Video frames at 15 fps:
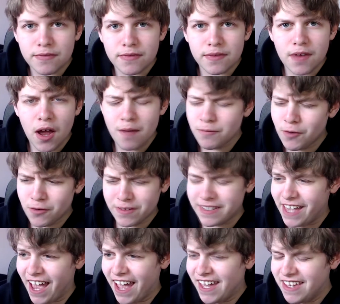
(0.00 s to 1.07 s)
I'm not
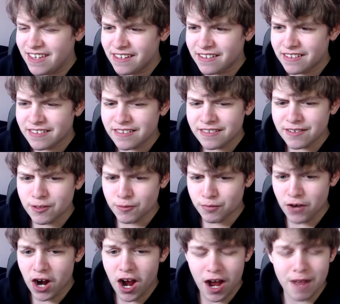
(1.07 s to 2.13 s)
gay.
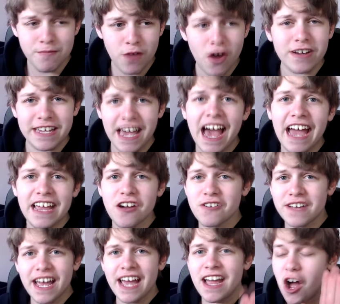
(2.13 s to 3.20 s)
Bruh, I'm not gay,
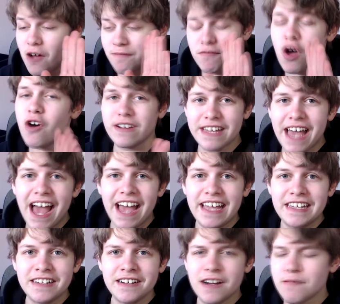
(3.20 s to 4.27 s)
okay? I'm not
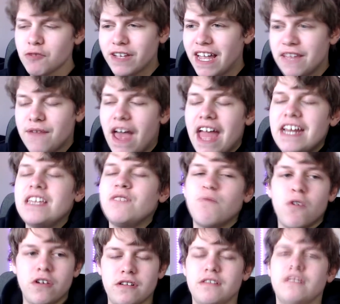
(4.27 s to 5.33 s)
gay. I'm not gay for
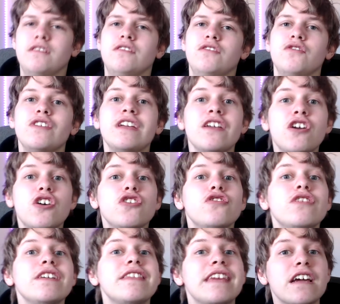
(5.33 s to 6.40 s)
anyone. You
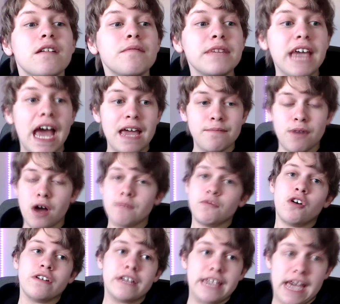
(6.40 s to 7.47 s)
can think I'm gay, but I'm
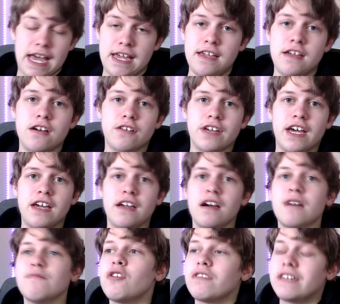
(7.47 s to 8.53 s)
not gay, okay?
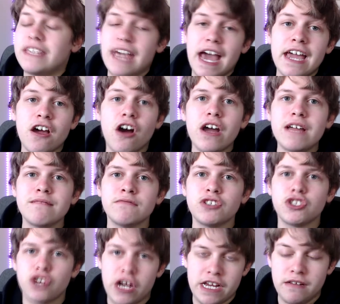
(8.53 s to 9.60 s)
I'm not gay, I am
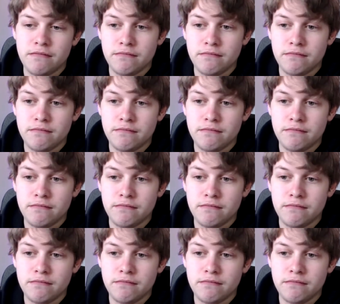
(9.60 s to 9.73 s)
straight.